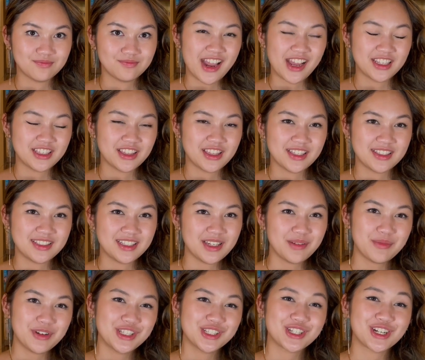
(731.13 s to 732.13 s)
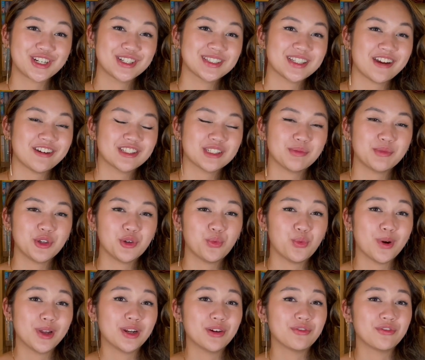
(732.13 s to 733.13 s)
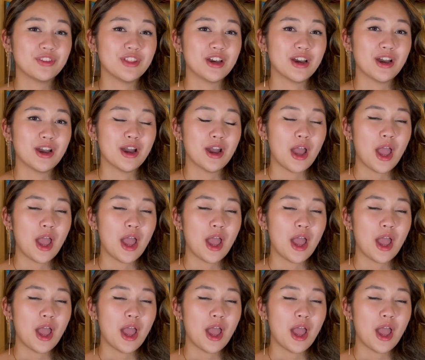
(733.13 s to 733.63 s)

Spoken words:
And the demon turns out to be one of the